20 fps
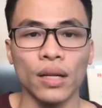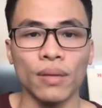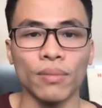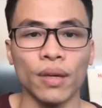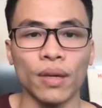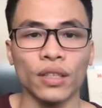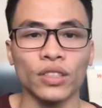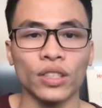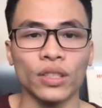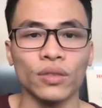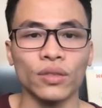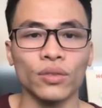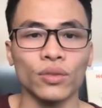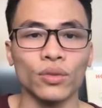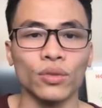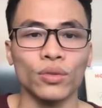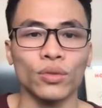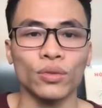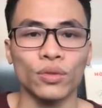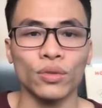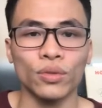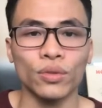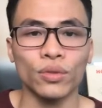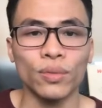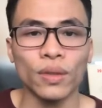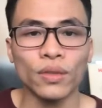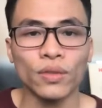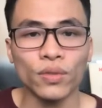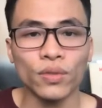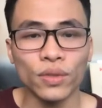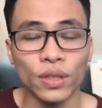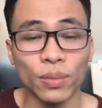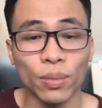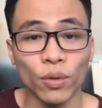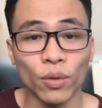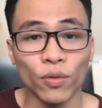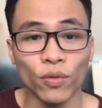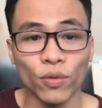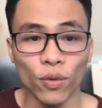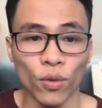Magento
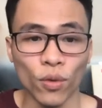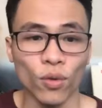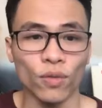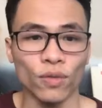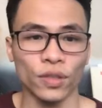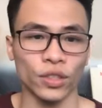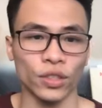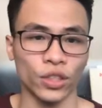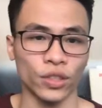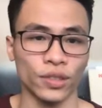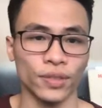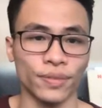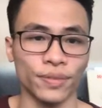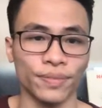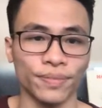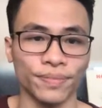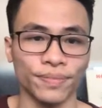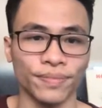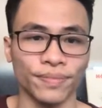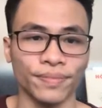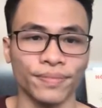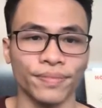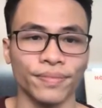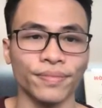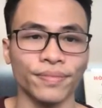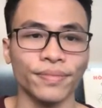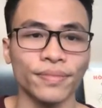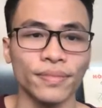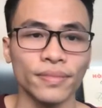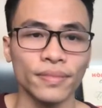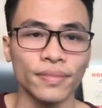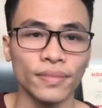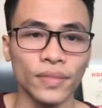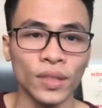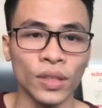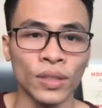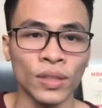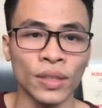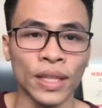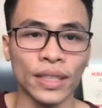2.3.4 version.
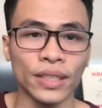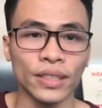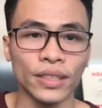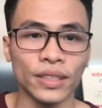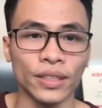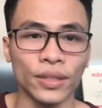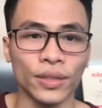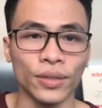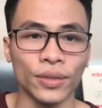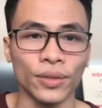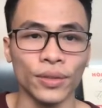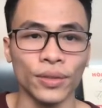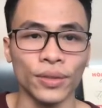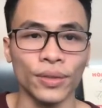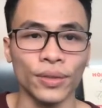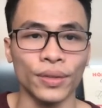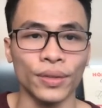Okay, so